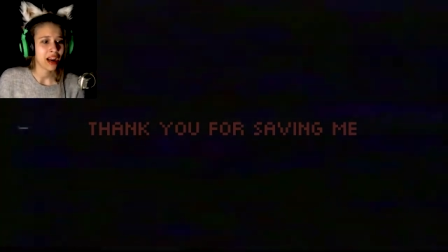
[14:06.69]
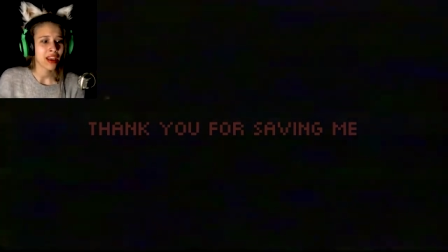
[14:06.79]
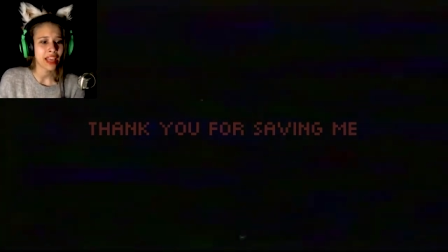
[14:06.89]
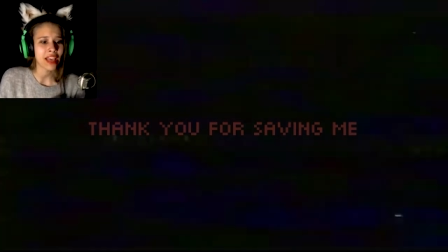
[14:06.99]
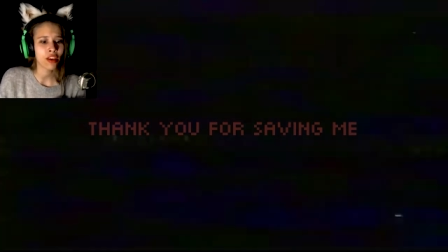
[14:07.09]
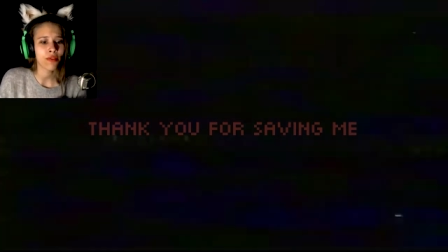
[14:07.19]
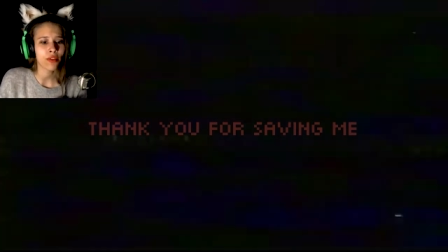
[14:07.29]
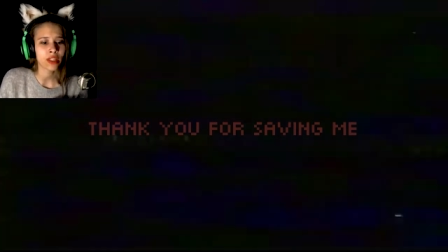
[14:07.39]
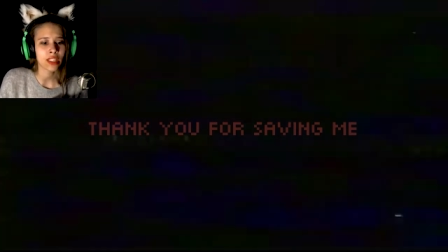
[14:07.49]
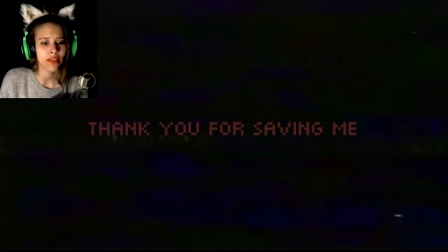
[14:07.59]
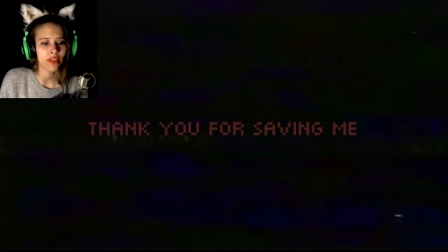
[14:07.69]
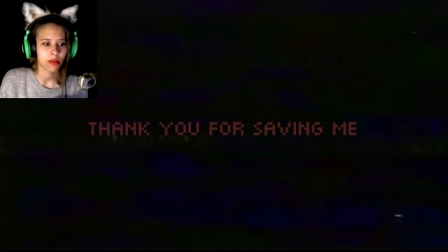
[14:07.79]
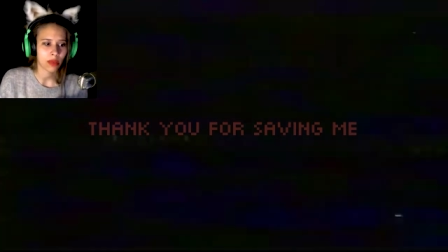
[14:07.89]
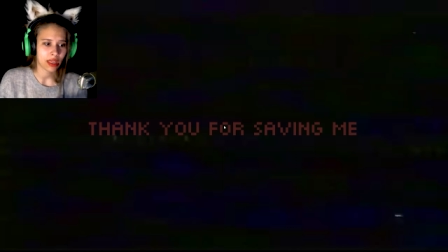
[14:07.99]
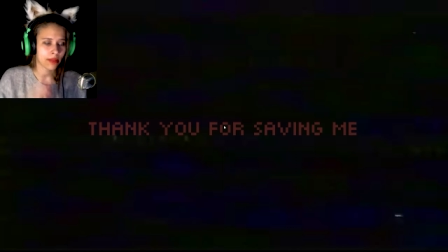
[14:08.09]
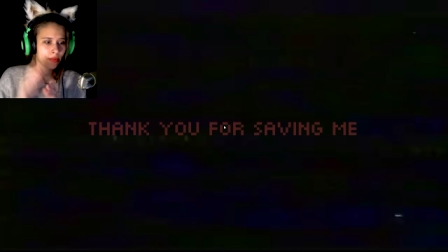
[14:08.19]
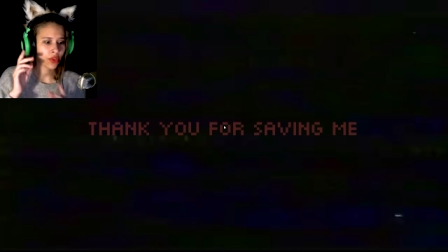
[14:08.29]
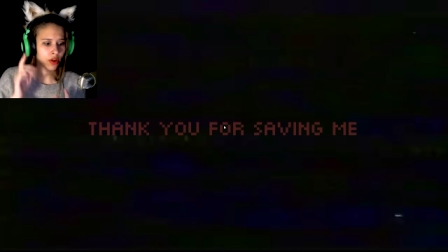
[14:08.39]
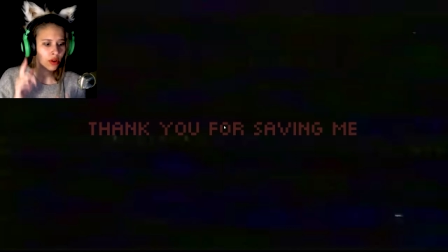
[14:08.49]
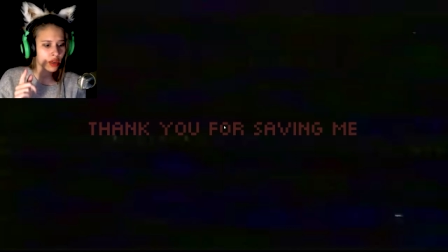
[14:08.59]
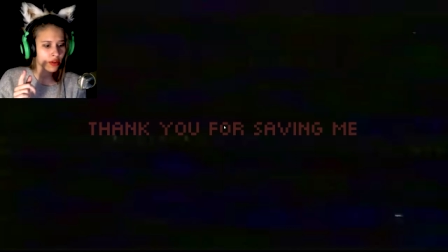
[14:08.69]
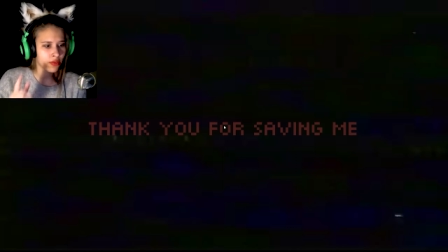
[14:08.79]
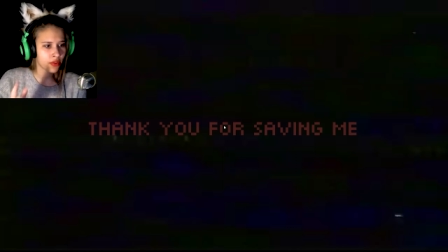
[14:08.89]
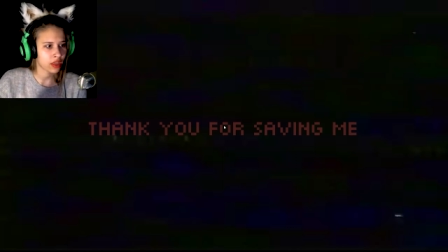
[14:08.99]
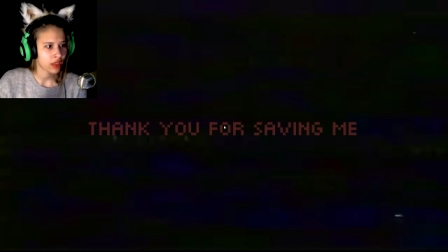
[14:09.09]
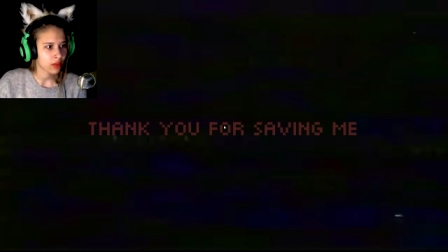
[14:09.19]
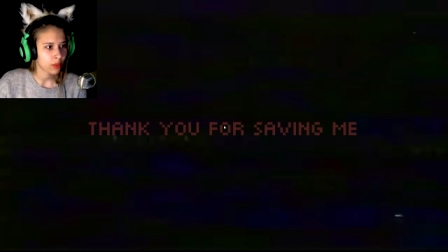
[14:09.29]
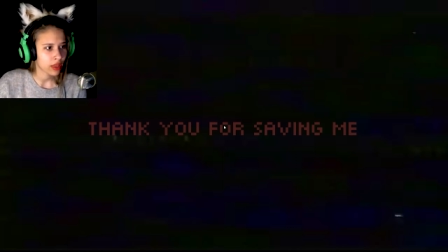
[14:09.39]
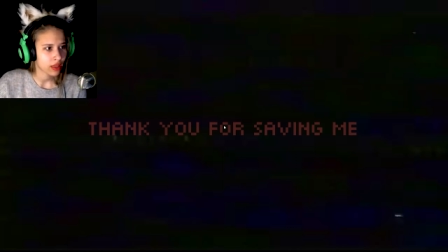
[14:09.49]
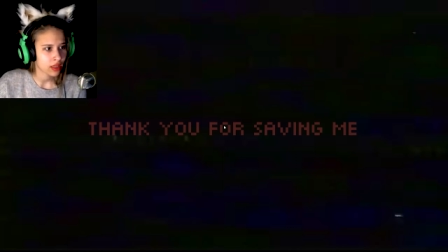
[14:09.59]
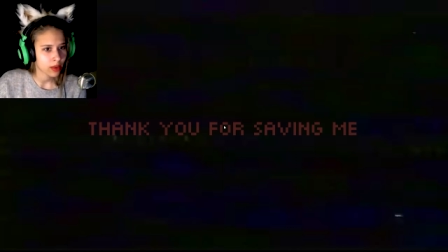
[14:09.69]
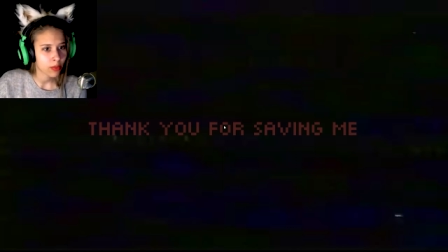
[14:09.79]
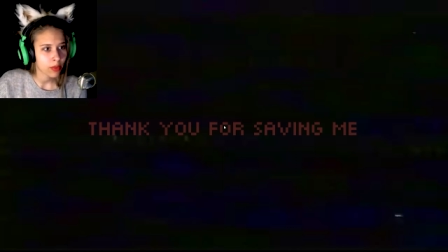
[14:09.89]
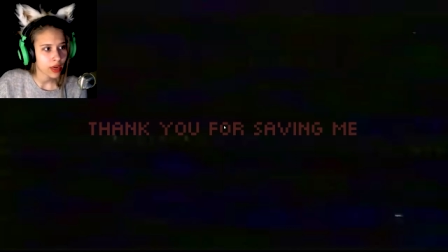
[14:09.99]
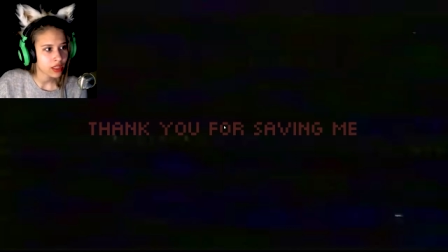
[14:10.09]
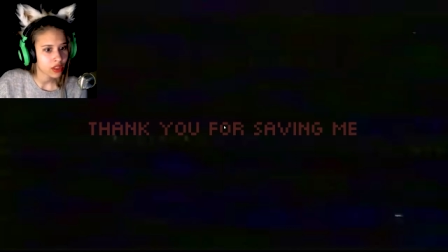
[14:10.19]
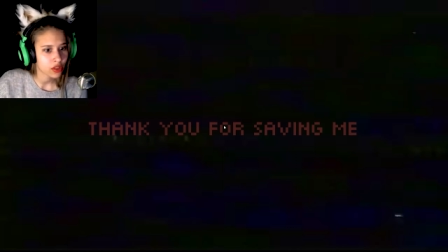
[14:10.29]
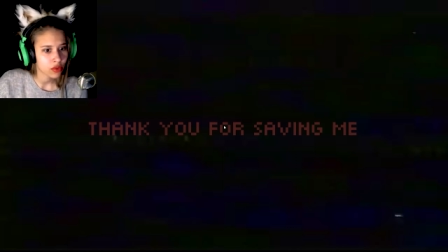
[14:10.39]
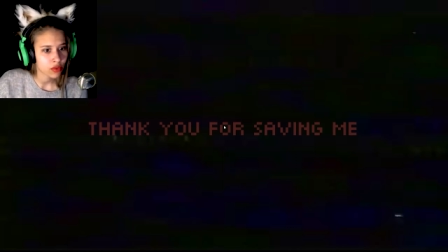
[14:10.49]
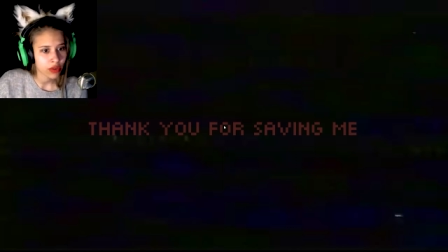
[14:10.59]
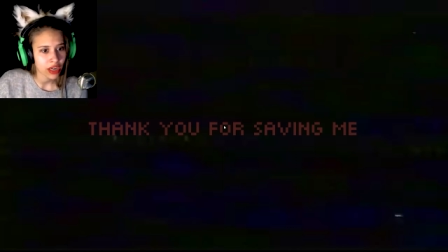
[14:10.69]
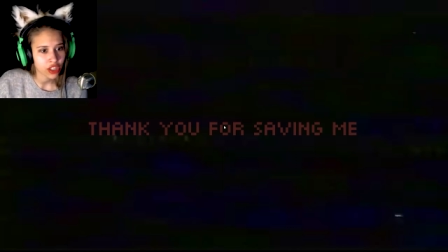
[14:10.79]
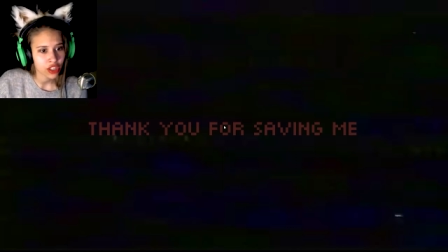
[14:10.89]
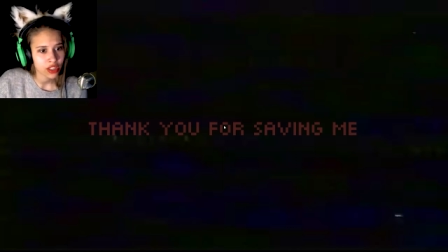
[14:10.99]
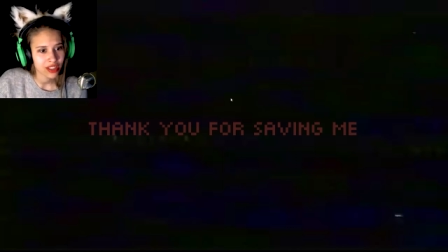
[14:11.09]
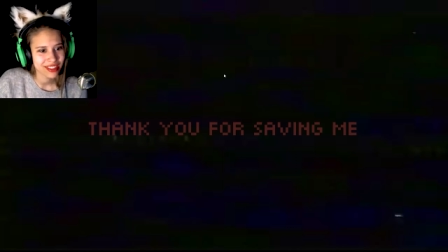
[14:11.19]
Thank you for saving me. You are a freaking welcome. Why did you crash?